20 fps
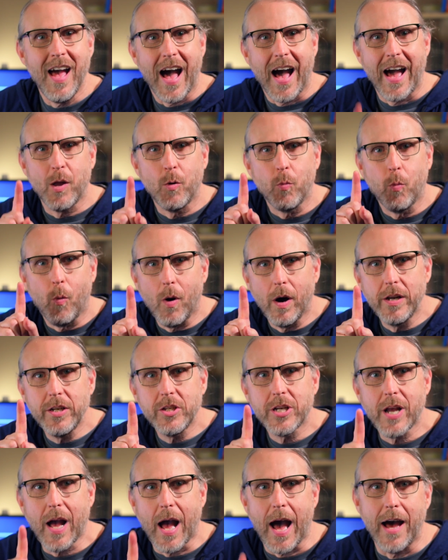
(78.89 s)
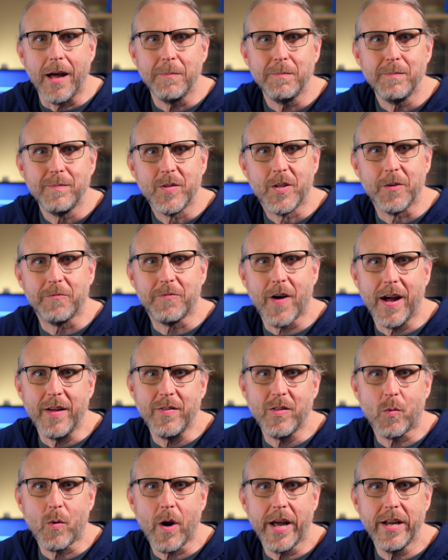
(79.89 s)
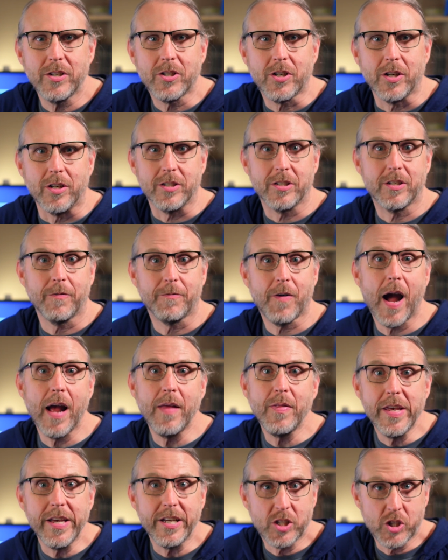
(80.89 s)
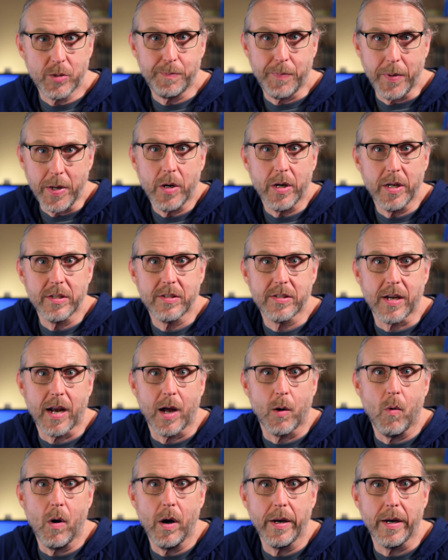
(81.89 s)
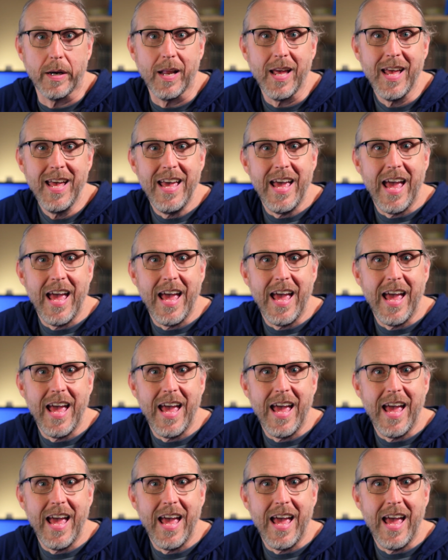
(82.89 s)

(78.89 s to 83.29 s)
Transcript: I had one shot to find the right church, to find the experience that I wanted.